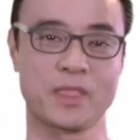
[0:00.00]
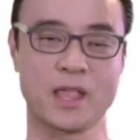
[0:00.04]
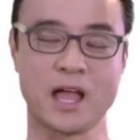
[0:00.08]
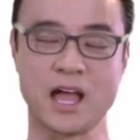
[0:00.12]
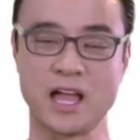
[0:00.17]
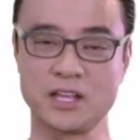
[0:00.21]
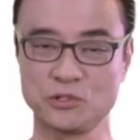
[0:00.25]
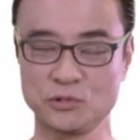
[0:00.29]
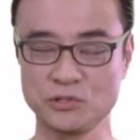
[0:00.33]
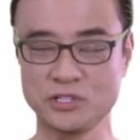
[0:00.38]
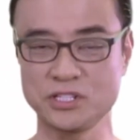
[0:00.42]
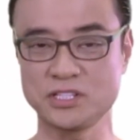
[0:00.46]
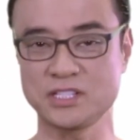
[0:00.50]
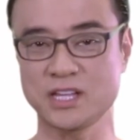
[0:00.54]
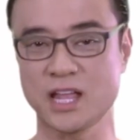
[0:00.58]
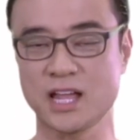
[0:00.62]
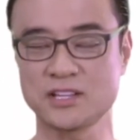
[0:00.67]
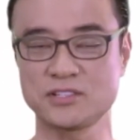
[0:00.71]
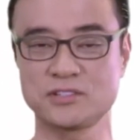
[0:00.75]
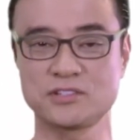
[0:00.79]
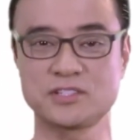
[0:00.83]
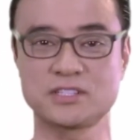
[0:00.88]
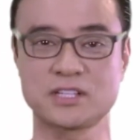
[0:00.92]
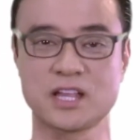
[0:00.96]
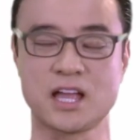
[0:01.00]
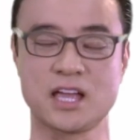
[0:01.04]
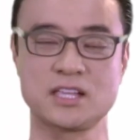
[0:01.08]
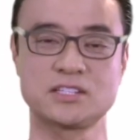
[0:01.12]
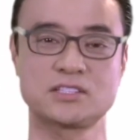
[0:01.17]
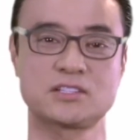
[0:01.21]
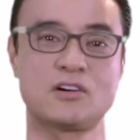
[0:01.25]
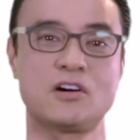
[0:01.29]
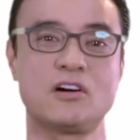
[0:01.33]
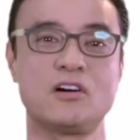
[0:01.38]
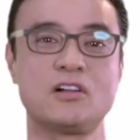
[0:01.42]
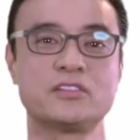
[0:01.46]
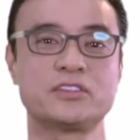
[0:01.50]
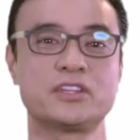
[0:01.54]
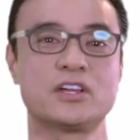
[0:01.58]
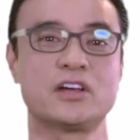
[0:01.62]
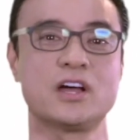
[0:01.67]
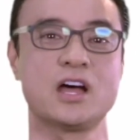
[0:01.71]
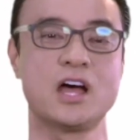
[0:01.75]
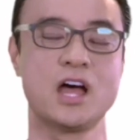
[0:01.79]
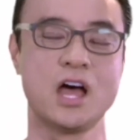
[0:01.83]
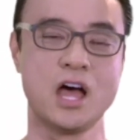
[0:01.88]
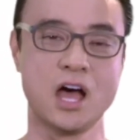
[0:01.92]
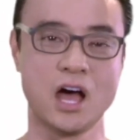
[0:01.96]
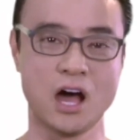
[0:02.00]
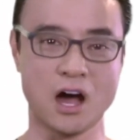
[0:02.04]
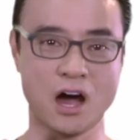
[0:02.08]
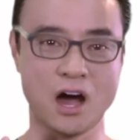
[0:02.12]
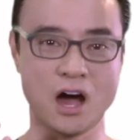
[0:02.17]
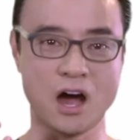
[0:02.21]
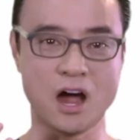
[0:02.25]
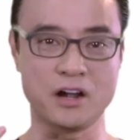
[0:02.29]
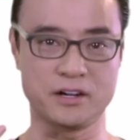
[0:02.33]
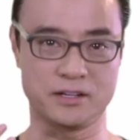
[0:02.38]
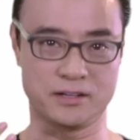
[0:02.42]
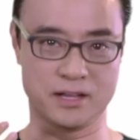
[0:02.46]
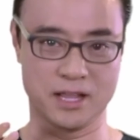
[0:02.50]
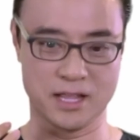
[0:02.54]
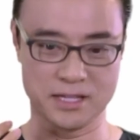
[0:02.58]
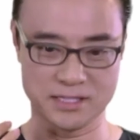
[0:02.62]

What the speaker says: I do this exercise called heart,